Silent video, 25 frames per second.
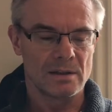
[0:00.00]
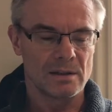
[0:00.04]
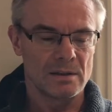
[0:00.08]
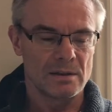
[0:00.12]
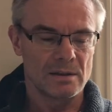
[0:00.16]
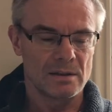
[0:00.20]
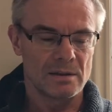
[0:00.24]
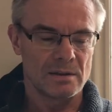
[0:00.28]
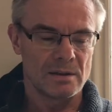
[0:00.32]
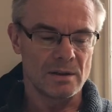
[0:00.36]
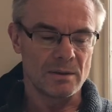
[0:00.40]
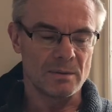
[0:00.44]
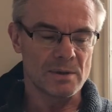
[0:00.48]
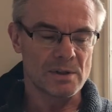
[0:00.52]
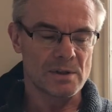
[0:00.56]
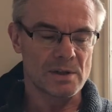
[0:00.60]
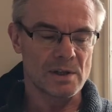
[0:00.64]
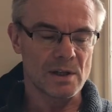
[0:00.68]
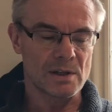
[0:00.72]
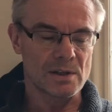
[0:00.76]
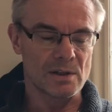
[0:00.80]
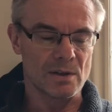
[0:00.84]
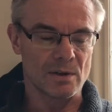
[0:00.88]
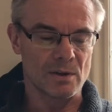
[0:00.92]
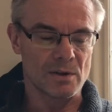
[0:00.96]
There were
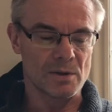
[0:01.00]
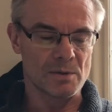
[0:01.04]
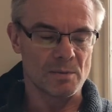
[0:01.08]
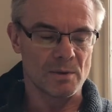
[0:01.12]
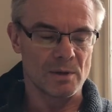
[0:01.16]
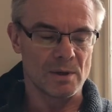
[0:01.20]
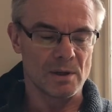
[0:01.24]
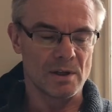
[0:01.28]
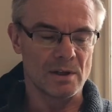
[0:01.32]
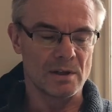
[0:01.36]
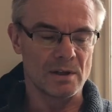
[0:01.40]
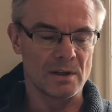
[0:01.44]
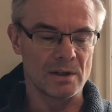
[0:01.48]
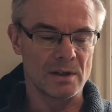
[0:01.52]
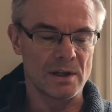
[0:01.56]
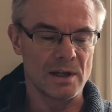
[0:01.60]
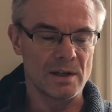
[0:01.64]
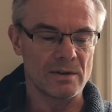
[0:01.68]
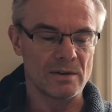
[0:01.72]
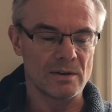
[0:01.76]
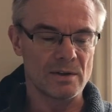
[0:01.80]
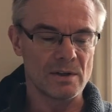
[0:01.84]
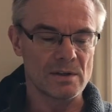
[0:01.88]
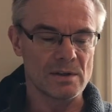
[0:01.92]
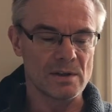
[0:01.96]
6 horsemen, and their
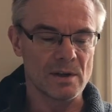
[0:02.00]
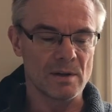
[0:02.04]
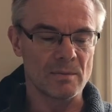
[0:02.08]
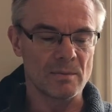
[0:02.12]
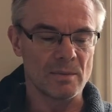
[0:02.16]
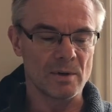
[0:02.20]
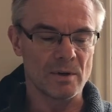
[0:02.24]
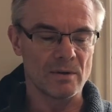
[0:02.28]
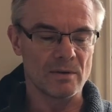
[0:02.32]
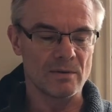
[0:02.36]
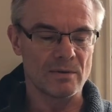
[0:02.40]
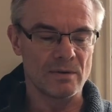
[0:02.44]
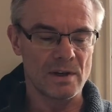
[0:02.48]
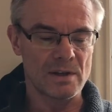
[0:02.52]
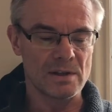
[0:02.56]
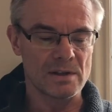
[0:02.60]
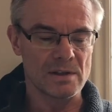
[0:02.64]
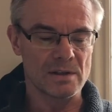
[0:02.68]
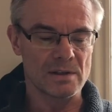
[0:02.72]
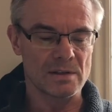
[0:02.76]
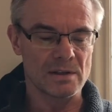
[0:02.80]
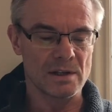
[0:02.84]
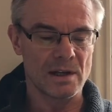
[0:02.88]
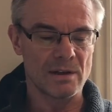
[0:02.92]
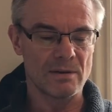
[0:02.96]
leathery, sunburnt
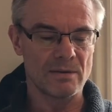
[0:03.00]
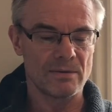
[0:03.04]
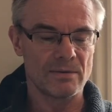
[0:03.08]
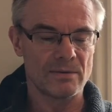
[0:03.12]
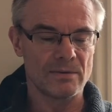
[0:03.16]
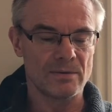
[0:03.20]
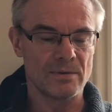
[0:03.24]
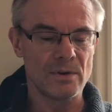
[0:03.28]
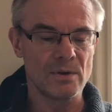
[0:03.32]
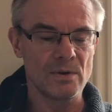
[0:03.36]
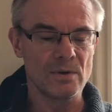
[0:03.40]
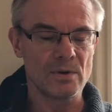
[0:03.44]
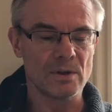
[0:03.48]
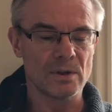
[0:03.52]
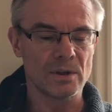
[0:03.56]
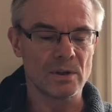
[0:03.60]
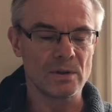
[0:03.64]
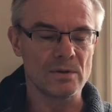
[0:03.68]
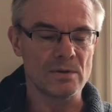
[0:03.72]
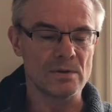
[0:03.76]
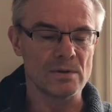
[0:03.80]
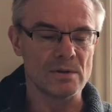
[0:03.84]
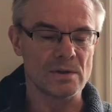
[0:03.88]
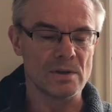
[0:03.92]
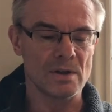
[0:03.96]
faces gave few
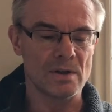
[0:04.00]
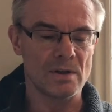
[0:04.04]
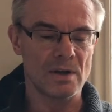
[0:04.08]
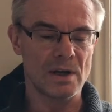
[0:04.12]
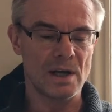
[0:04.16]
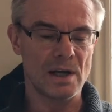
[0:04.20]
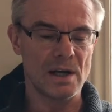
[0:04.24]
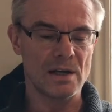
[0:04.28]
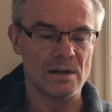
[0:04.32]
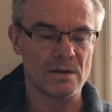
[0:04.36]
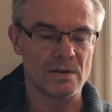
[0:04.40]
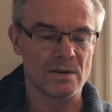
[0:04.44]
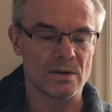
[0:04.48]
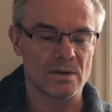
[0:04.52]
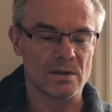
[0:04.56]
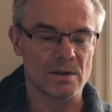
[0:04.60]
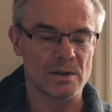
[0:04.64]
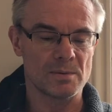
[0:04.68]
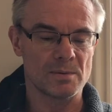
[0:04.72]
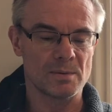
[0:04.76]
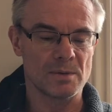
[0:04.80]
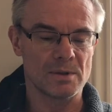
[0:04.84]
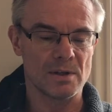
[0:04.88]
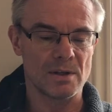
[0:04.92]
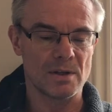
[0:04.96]
clues to their age or
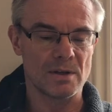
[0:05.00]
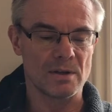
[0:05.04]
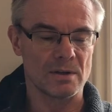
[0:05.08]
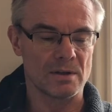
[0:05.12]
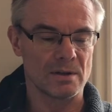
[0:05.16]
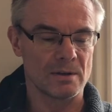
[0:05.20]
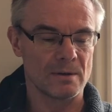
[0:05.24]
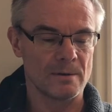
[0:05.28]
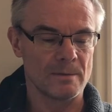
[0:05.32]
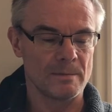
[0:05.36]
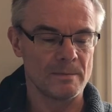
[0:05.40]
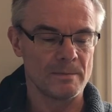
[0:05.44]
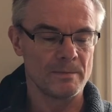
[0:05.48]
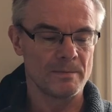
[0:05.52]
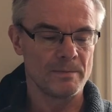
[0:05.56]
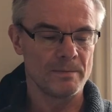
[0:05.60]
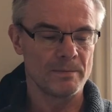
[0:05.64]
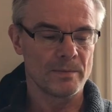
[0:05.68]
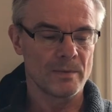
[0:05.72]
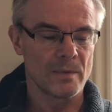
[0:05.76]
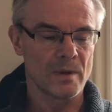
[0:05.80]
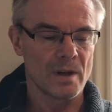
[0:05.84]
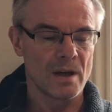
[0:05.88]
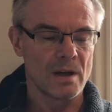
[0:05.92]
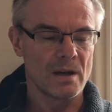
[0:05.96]
disposition.
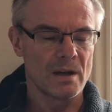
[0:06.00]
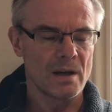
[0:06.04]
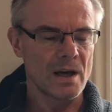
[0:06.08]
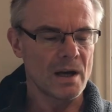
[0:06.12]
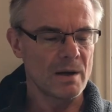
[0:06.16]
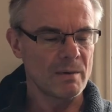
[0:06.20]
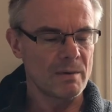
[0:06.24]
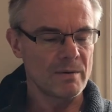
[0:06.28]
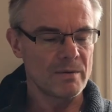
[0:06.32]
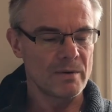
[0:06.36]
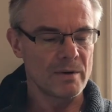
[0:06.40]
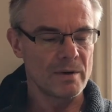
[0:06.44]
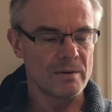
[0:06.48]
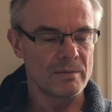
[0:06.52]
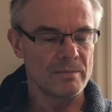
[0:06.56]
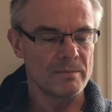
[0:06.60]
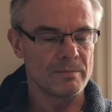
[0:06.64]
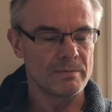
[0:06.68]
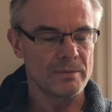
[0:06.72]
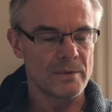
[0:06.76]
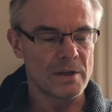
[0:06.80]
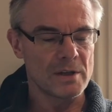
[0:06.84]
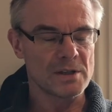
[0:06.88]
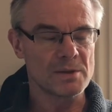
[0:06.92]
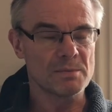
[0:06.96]
However,
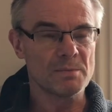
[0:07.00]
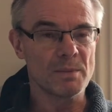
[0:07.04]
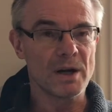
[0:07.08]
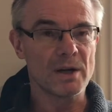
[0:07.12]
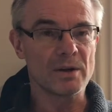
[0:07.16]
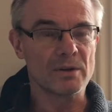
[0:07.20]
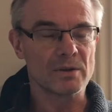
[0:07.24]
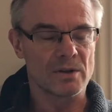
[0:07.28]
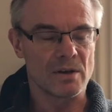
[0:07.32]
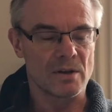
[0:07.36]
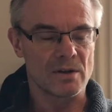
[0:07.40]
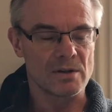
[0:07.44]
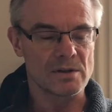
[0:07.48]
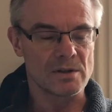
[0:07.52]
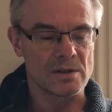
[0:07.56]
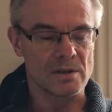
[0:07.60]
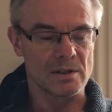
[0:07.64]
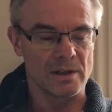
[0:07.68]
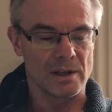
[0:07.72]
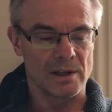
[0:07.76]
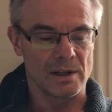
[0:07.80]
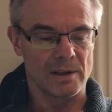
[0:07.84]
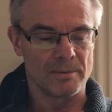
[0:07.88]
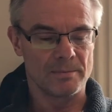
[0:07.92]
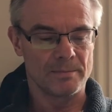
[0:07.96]
they smiled
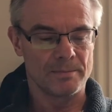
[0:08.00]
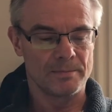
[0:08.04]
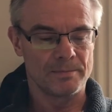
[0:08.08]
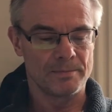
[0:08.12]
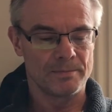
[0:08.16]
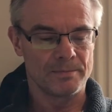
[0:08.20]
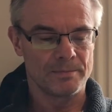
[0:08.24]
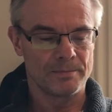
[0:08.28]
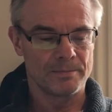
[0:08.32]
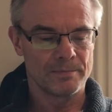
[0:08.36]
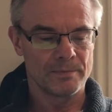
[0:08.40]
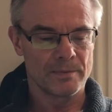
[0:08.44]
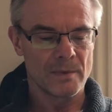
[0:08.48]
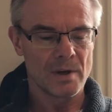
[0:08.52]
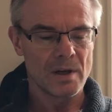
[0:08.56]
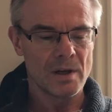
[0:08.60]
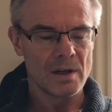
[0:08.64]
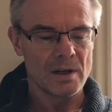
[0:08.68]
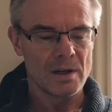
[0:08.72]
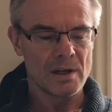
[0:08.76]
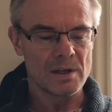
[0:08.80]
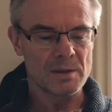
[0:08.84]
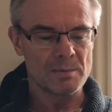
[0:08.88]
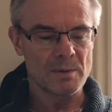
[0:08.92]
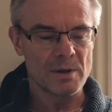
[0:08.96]
constantly,
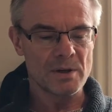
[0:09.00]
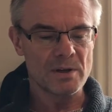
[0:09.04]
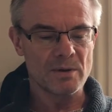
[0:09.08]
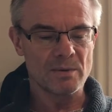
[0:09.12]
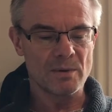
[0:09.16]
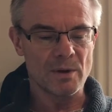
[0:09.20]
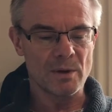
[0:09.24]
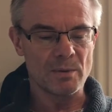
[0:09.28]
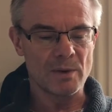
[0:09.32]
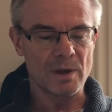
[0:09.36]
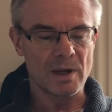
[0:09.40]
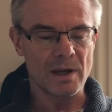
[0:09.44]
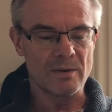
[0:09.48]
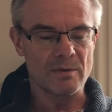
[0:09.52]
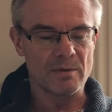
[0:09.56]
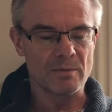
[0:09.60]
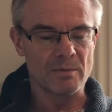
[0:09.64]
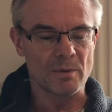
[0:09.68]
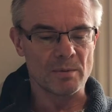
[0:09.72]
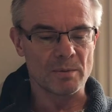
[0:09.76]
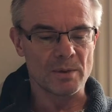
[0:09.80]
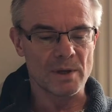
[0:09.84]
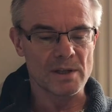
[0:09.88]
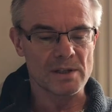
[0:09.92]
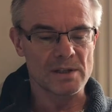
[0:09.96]
especially when we gave them a
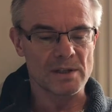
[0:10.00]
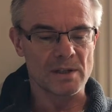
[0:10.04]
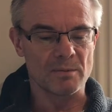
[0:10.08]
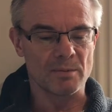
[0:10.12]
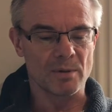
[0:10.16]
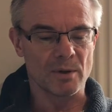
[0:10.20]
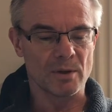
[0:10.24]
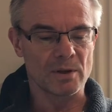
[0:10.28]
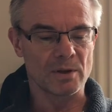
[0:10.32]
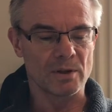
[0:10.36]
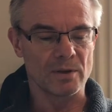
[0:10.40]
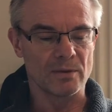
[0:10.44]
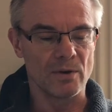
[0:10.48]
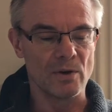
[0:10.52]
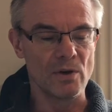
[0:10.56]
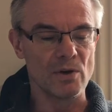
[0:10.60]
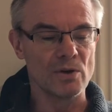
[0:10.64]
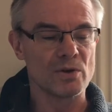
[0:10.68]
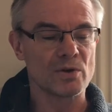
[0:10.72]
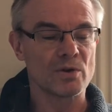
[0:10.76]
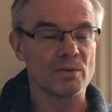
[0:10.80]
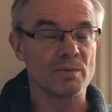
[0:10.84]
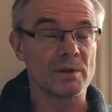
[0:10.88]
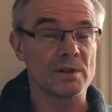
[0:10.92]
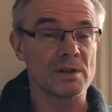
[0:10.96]
plastic bottle of
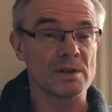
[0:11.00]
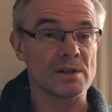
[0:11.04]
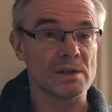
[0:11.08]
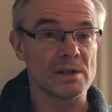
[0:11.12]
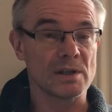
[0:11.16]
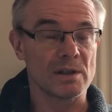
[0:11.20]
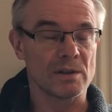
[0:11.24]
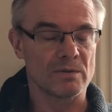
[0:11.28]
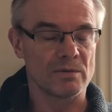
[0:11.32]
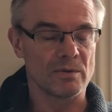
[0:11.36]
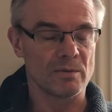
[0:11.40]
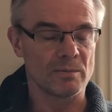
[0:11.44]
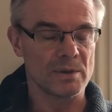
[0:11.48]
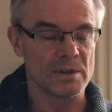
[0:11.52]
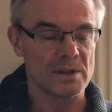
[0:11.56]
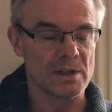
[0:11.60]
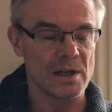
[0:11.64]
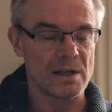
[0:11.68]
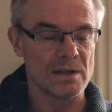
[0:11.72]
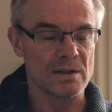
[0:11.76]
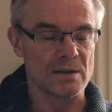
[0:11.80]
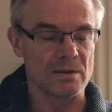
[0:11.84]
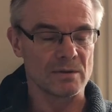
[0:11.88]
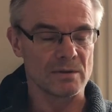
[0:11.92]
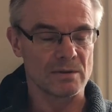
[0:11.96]
hooch we distilled from
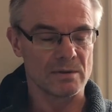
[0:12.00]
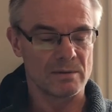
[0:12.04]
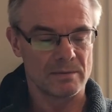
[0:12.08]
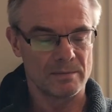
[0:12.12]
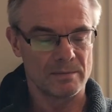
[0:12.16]
potatoes.